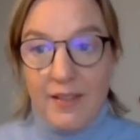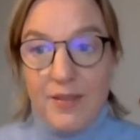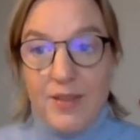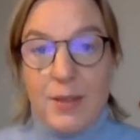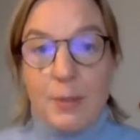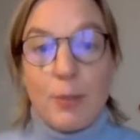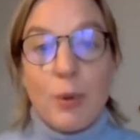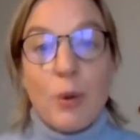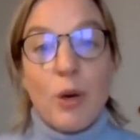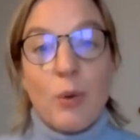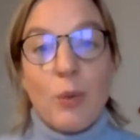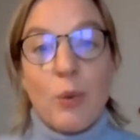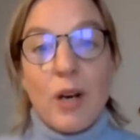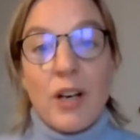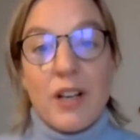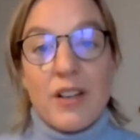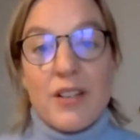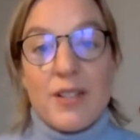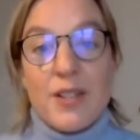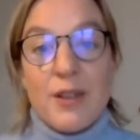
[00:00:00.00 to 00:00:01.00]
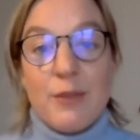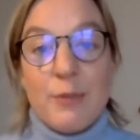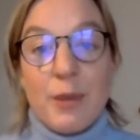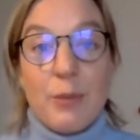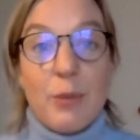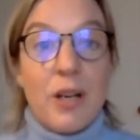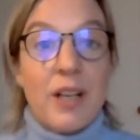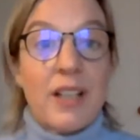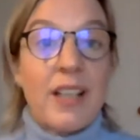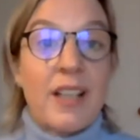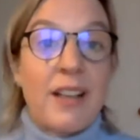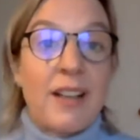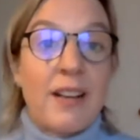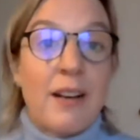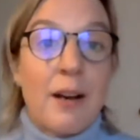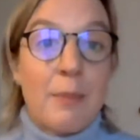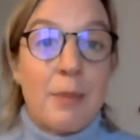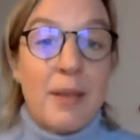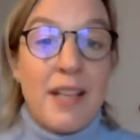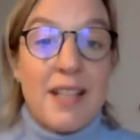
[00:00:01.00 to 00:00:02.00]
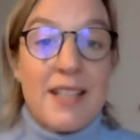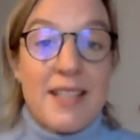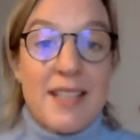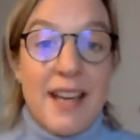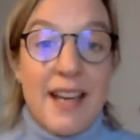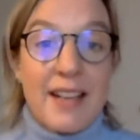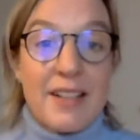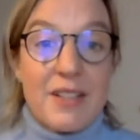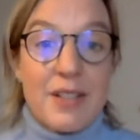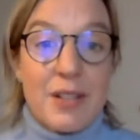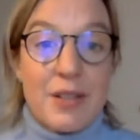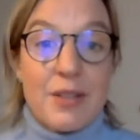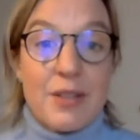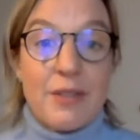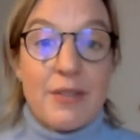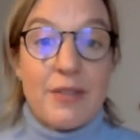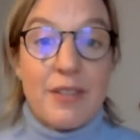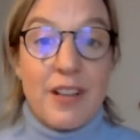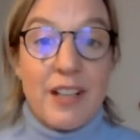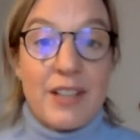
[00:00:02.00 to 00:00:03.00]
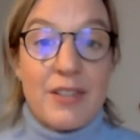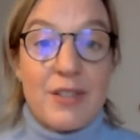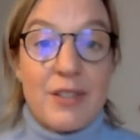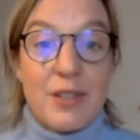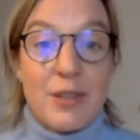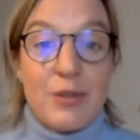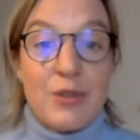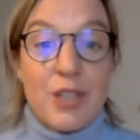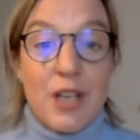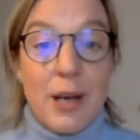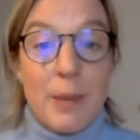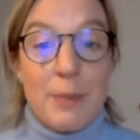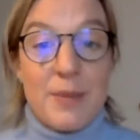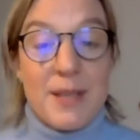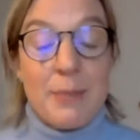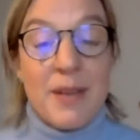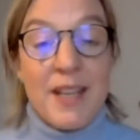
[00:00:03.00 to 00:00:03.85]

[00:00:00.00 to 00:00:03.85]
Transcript: support workers who've been working in our peat sector to find new jobs.